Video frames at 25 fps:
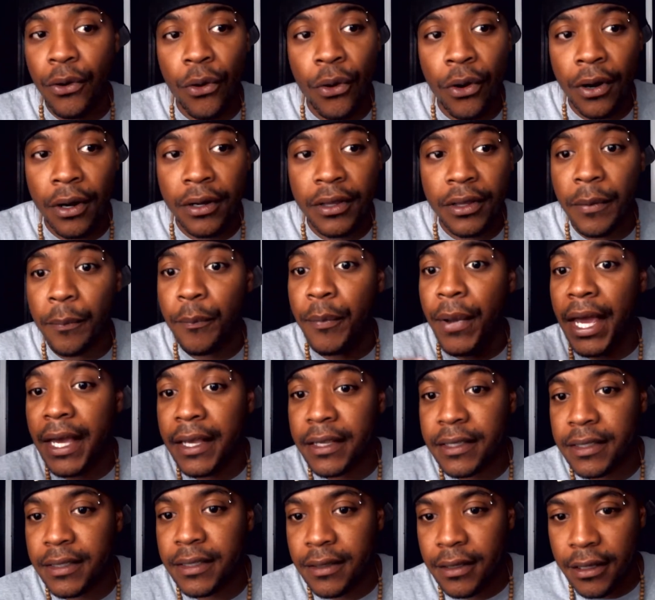or the
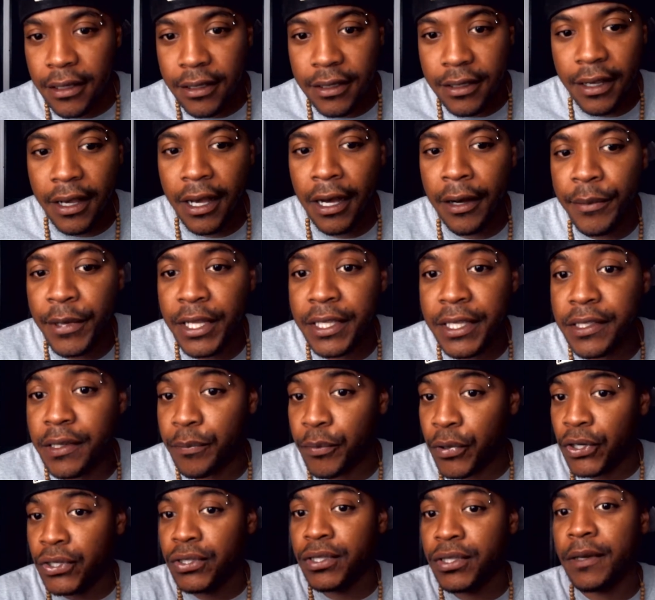banks to come in to
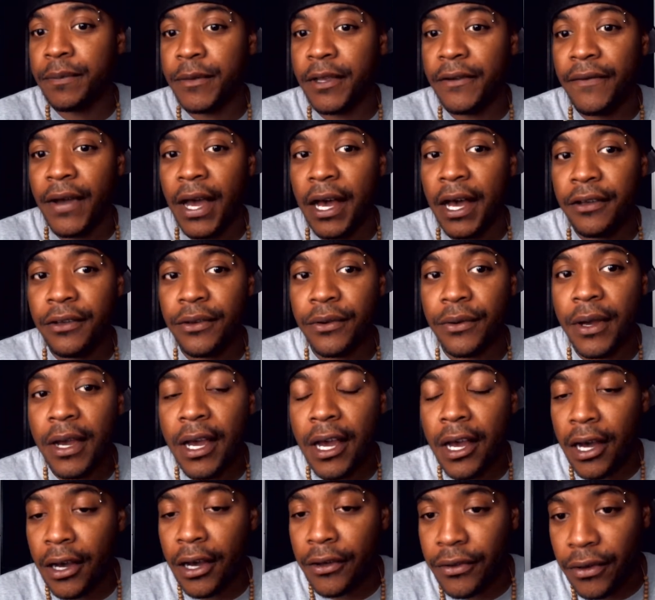push up the value
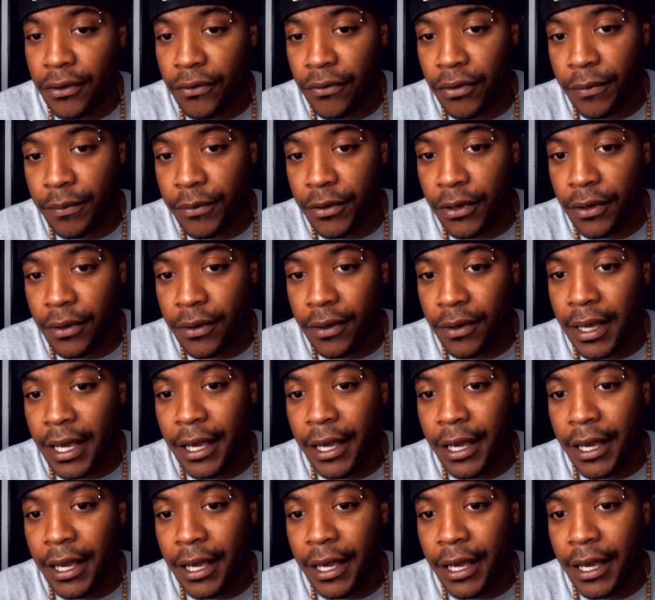of their crypto,